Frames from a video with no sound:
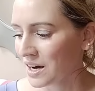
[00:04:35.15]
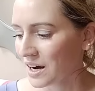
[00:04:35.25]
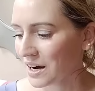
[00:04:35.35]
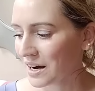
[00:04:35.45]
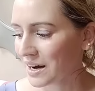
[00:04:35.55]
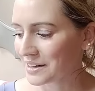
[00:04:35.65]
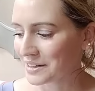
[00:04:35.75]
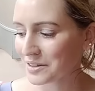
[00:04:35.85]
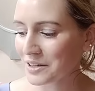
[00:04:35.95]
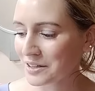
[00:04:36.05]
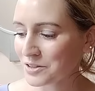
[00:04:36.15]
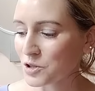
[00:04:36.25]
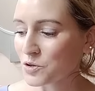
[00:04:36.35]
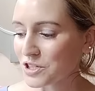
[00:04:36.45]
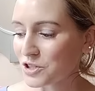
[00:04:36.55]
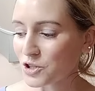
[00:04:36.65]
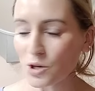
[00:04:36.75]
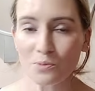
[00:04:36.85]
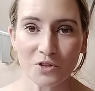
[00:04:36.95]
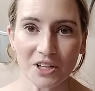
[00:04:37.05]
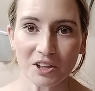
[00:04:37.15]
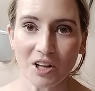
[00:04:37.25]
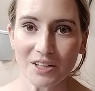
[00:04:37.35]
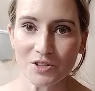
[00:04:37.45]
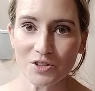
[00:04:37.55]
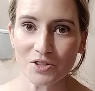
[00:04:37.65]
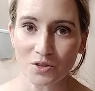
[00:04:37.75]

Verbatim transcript: Uh, using soap-free cleansers